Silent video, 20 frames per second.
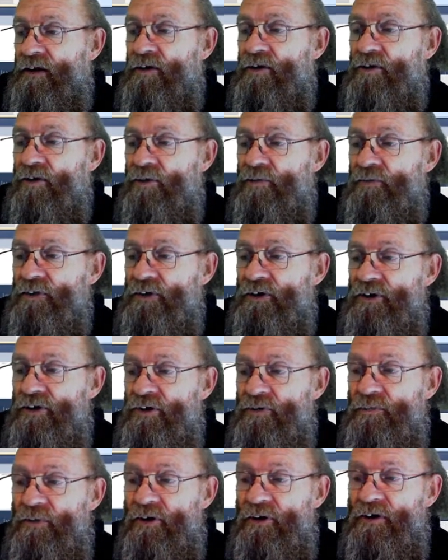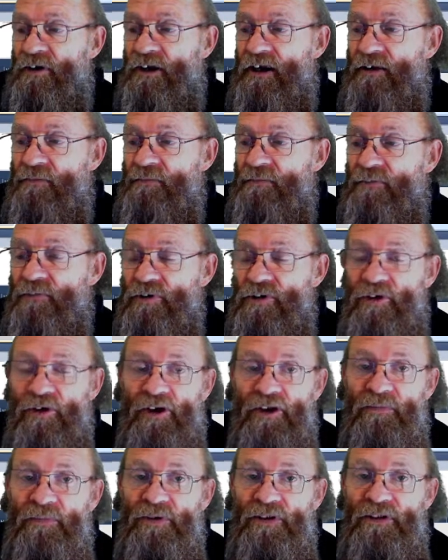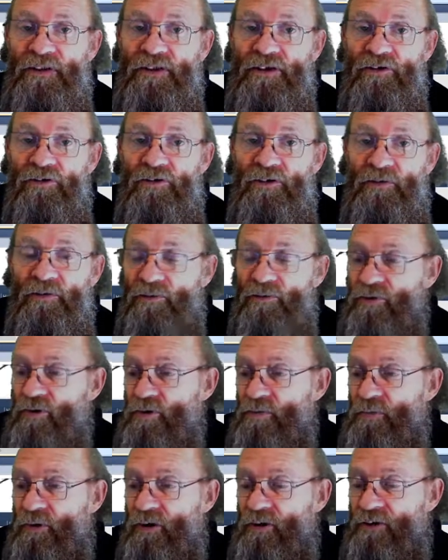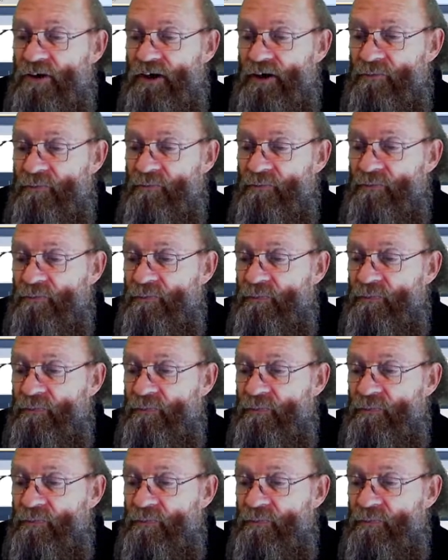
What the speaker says: convert your program, when you rebuild your program.